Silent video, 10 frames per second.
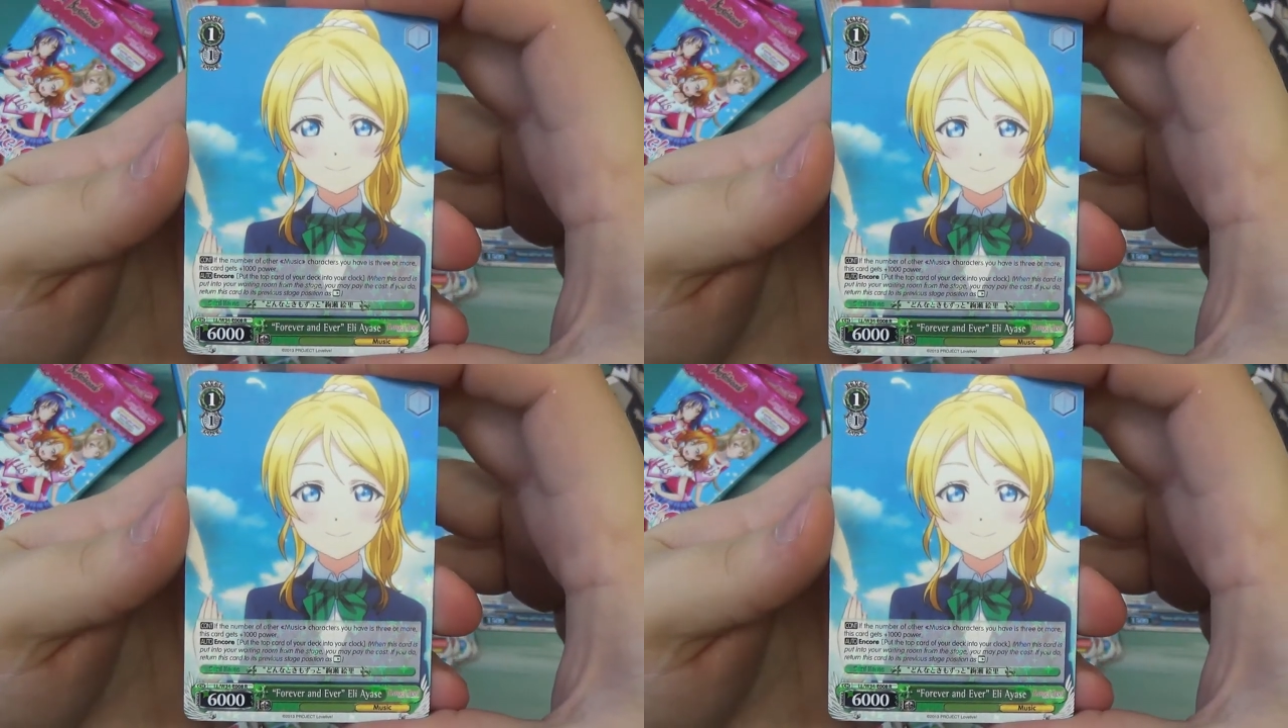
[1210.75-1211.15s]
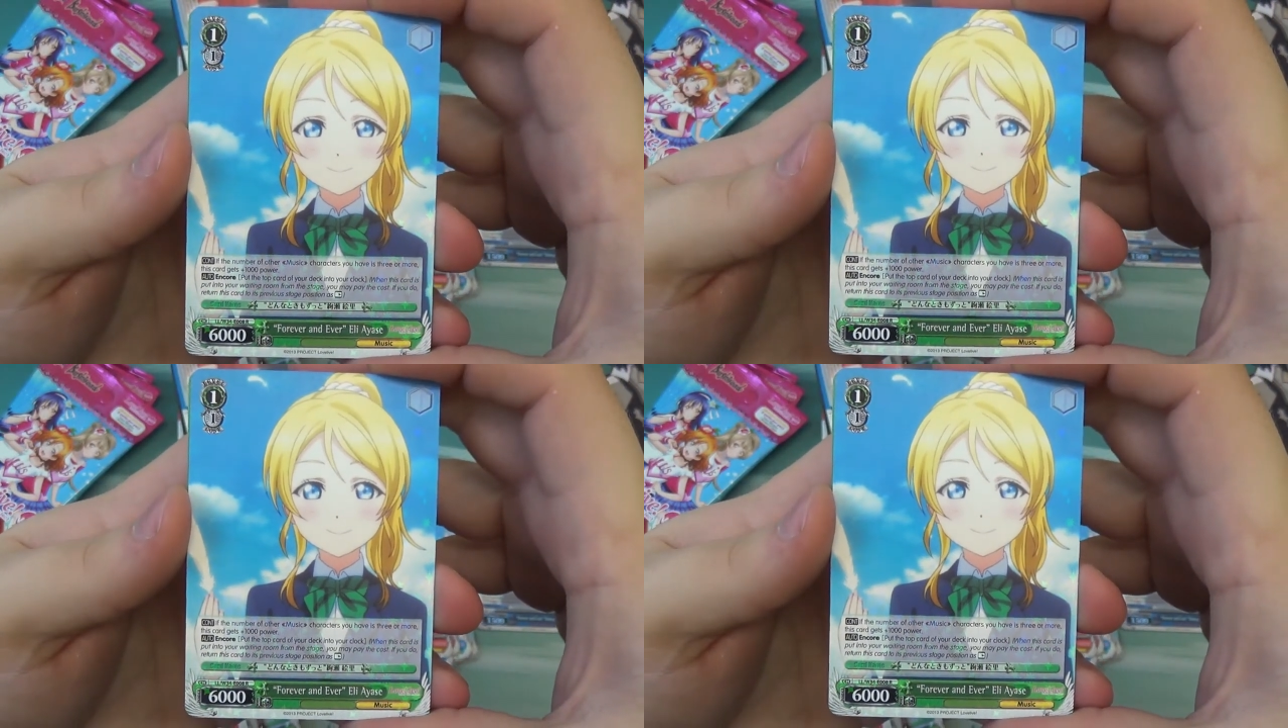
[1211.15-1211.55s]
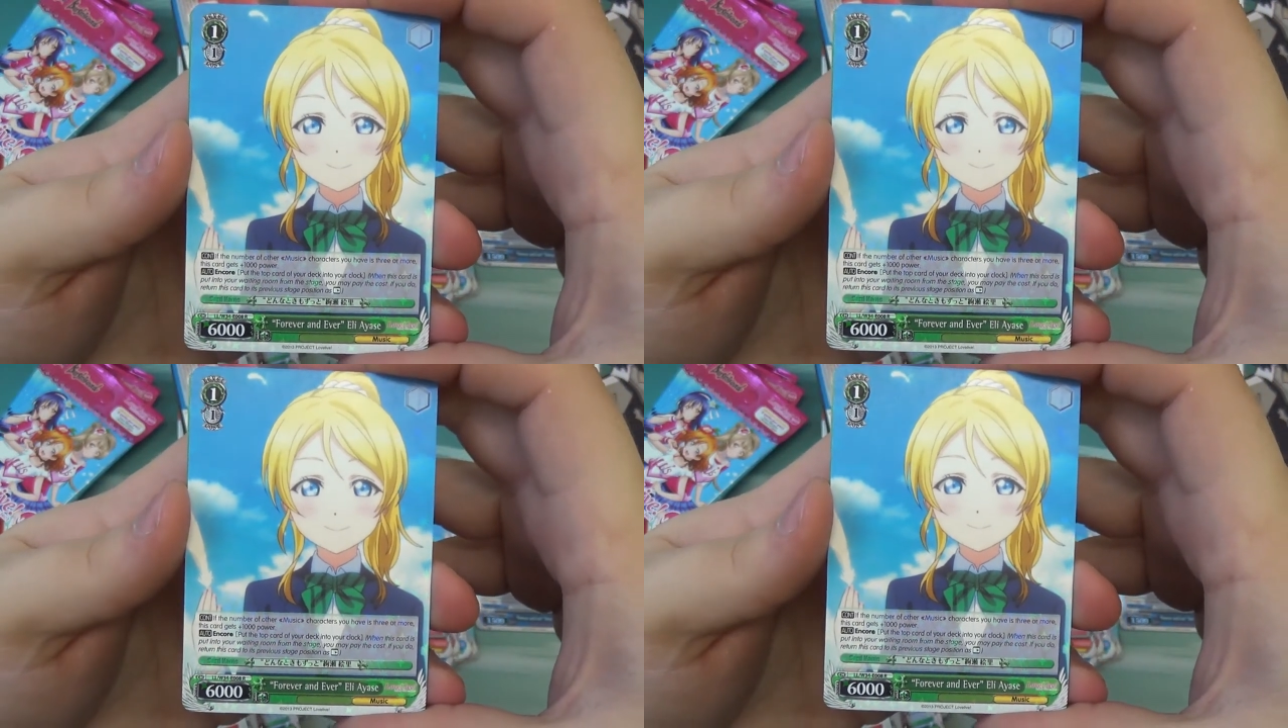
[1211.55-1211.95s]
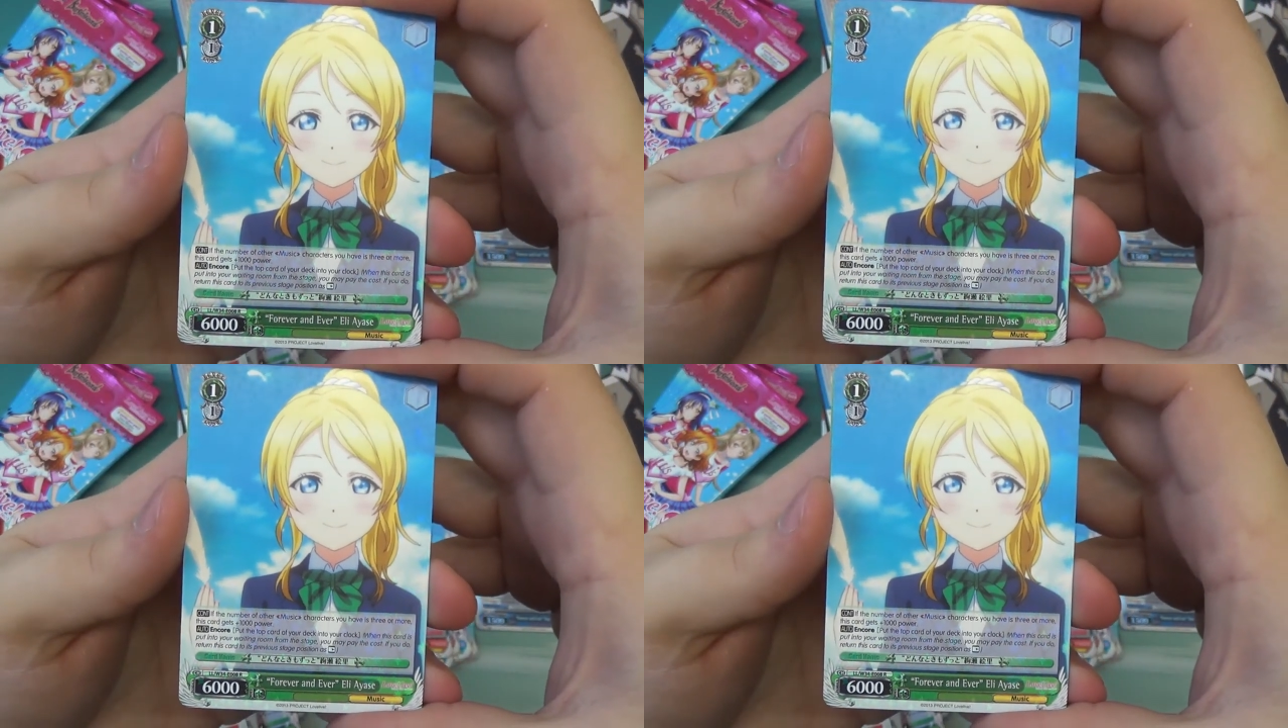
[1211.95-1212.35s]
6,000
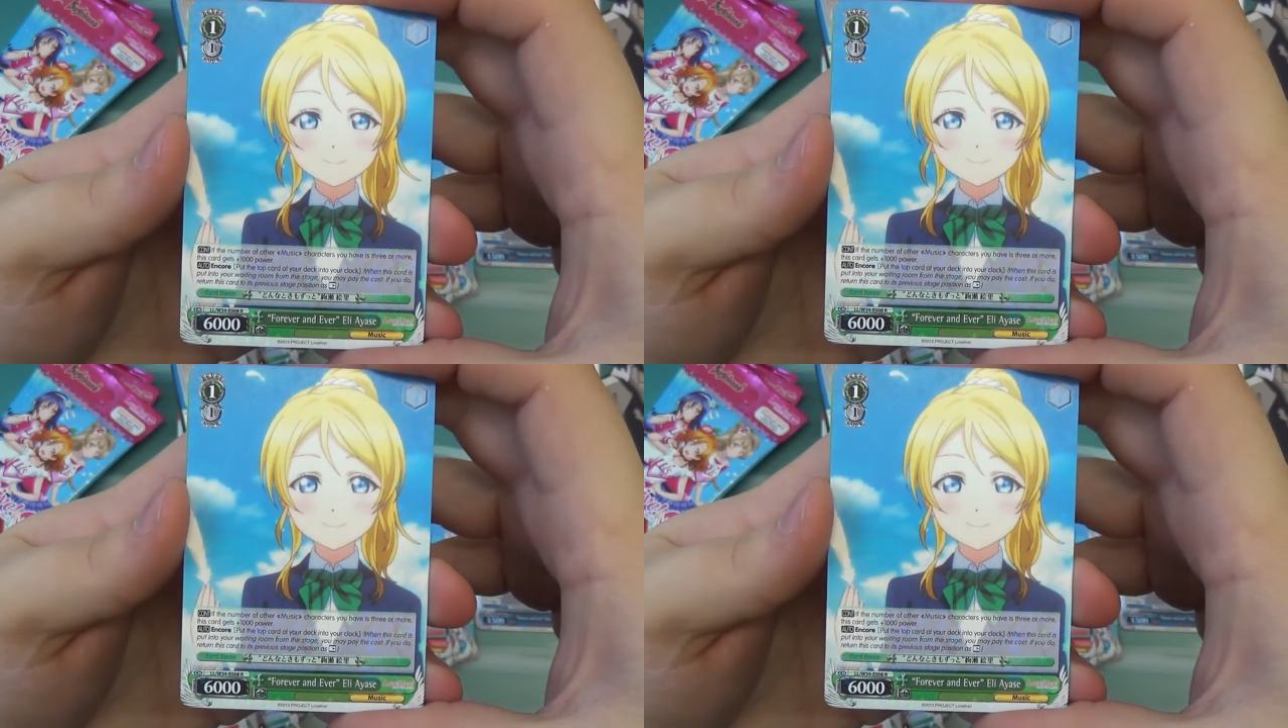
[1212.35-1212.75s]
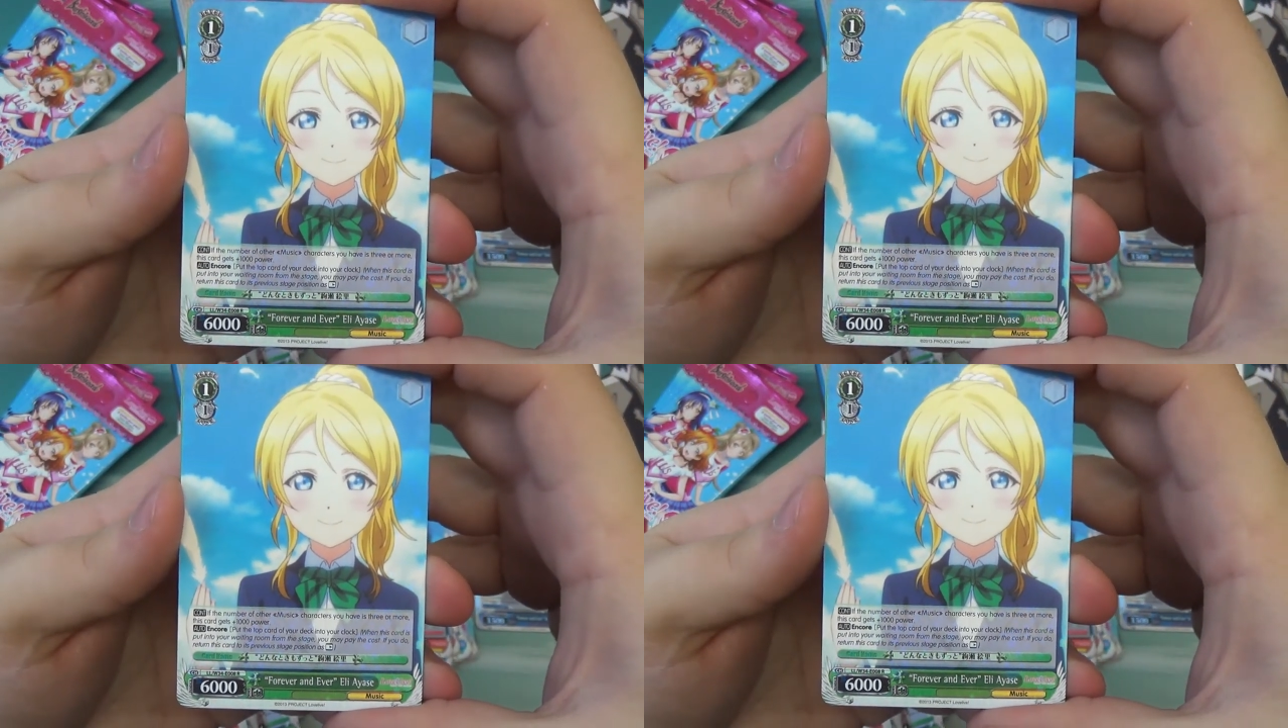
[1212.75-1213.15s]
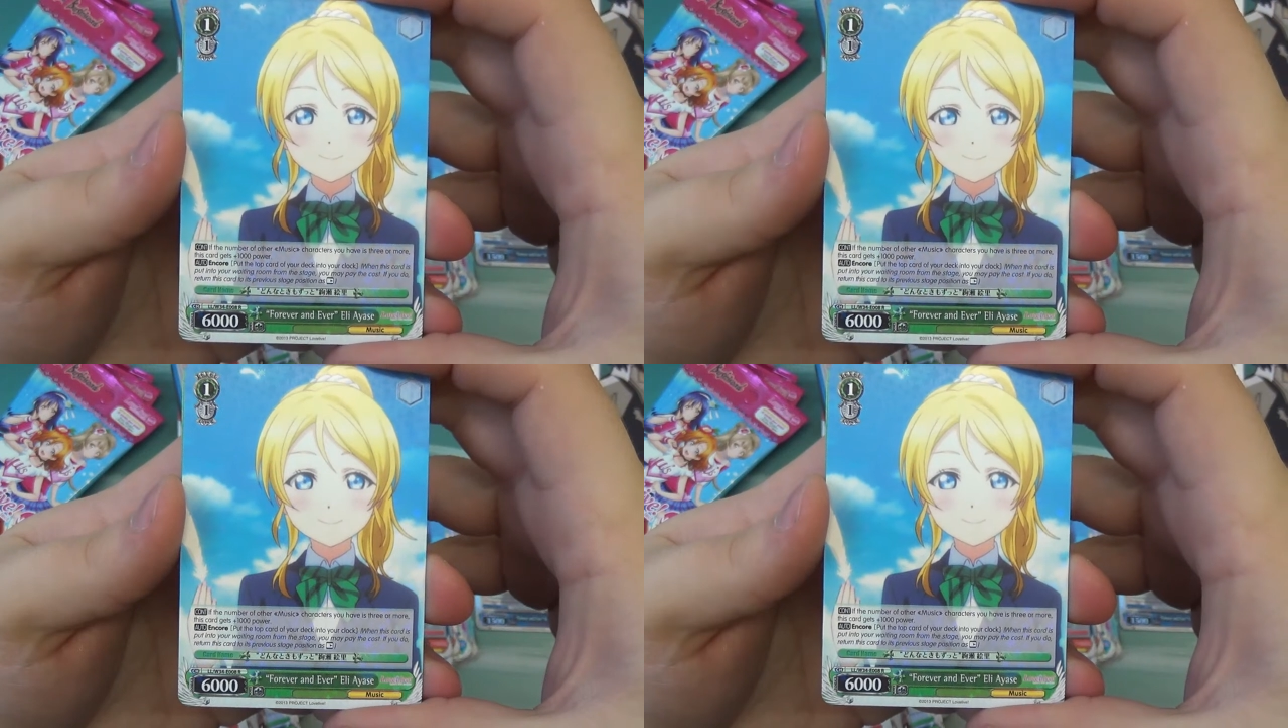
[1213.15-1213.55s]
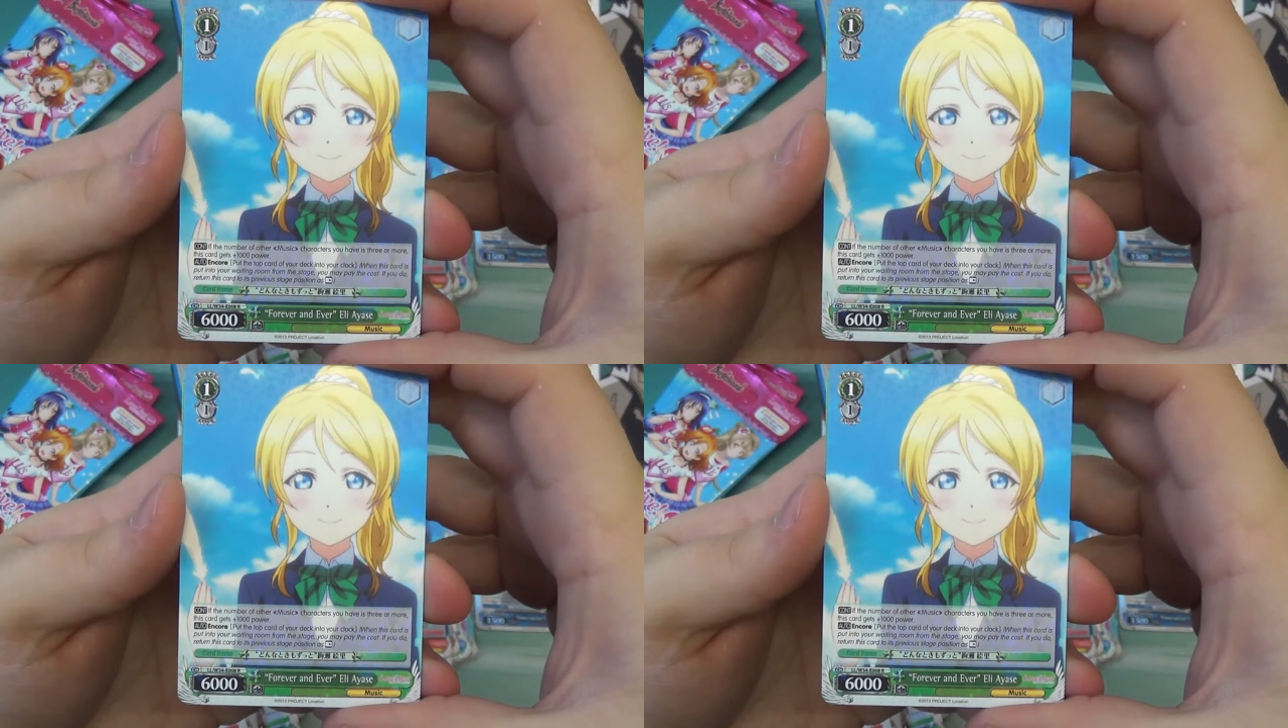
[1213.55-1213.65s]
power. If the number